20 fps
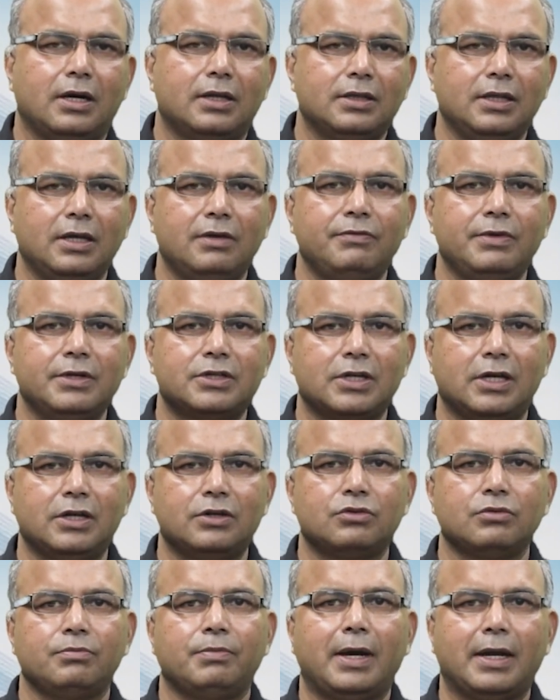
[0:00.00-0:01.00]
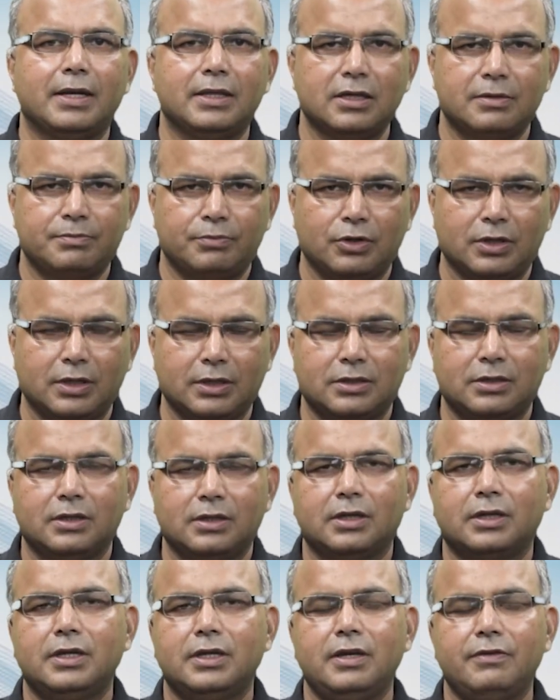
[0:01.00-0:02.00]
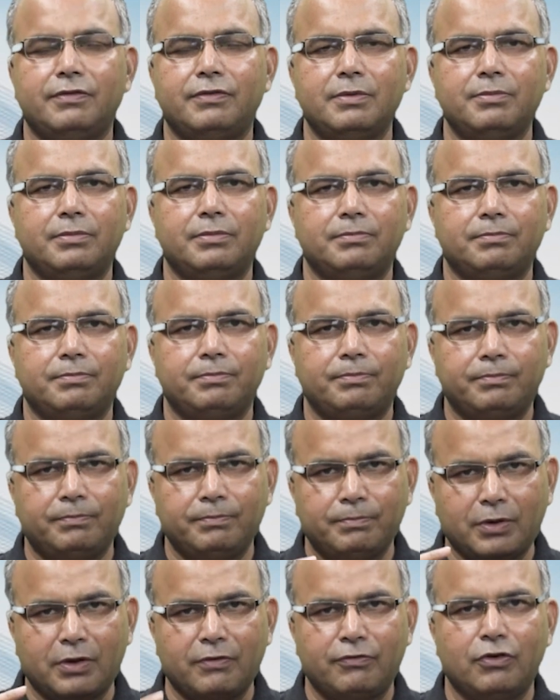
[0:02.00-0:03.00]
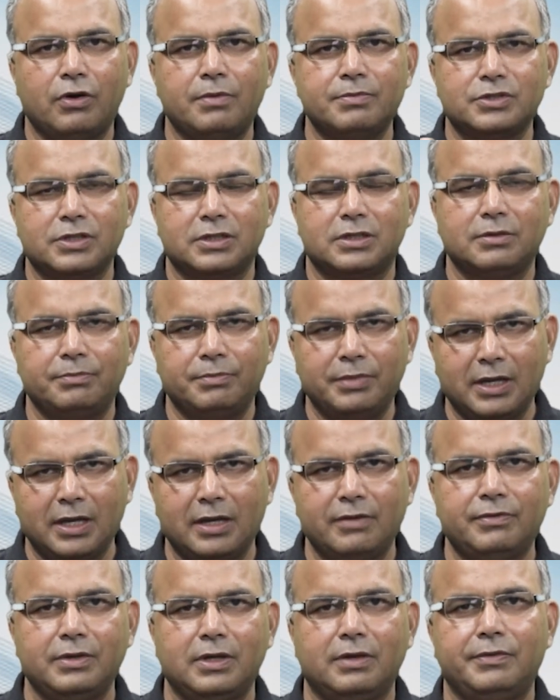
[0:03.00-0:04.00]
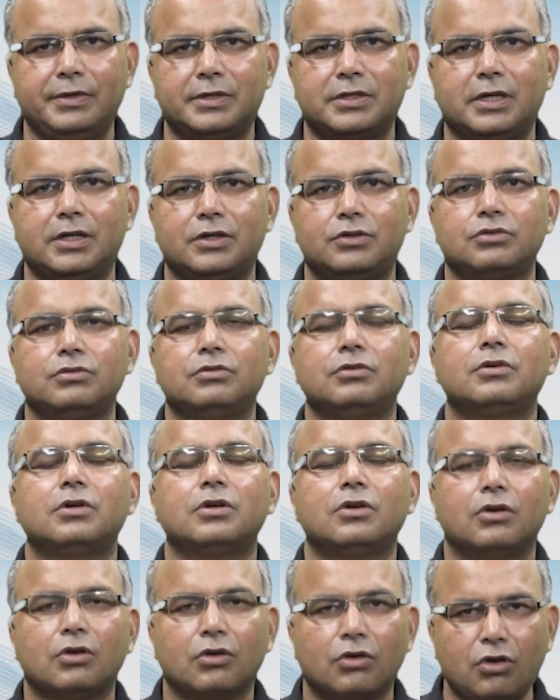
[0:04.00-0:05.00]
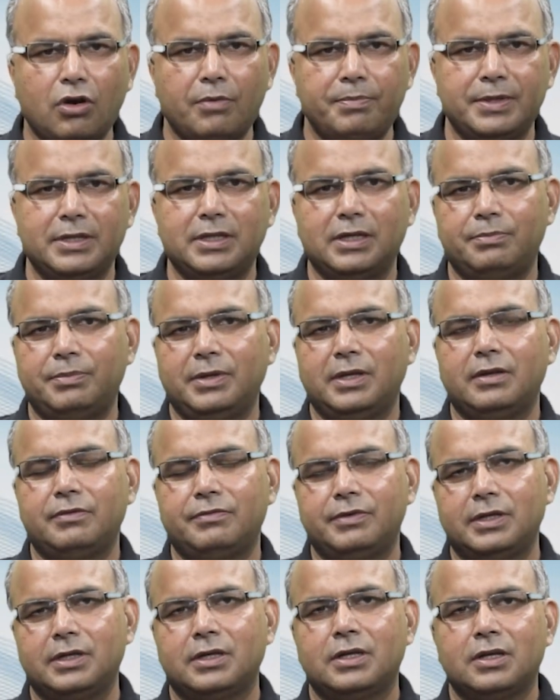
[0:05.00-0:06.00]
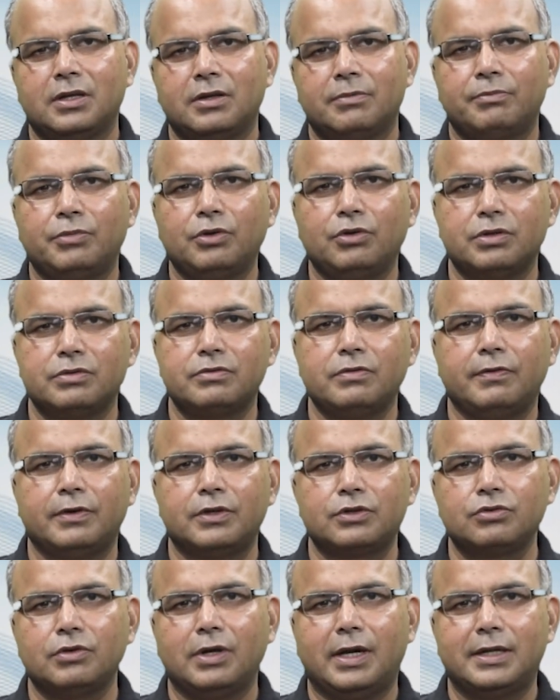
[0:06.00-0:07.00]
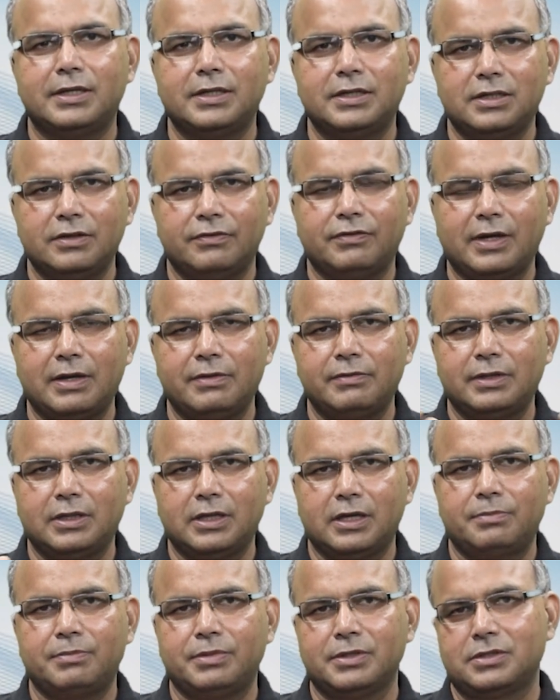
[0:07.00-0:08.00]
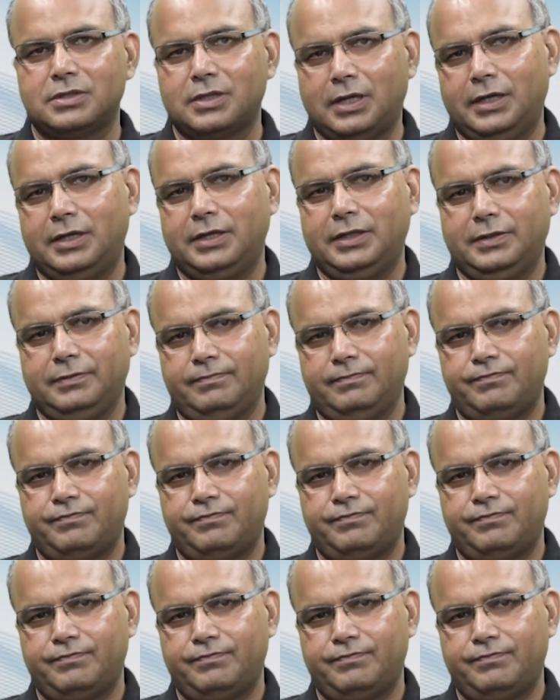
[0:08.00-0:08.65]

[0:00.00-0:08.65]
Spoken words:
then we try to buy that product. If he performs certain behavior, we try to copy that behavior because we want to identify with that personality.